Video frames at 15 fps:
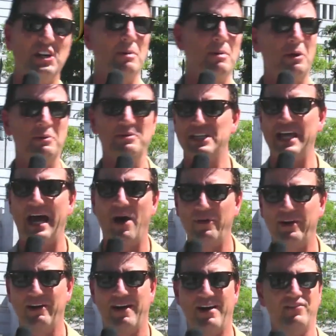You know, I'm always
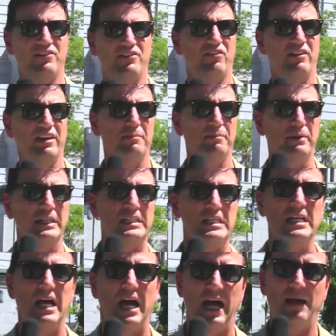down here, obviously, but
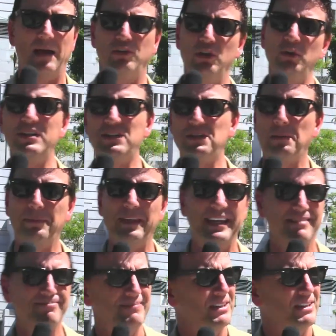I'm doing
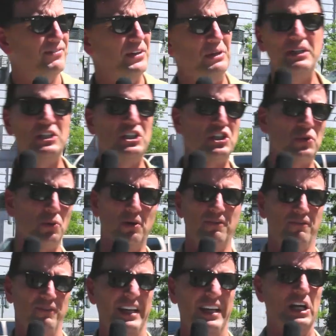something, a very
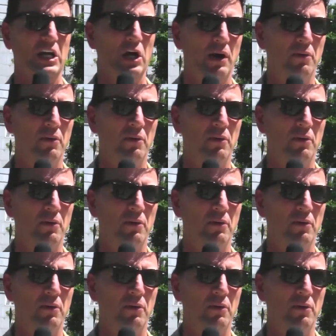short video.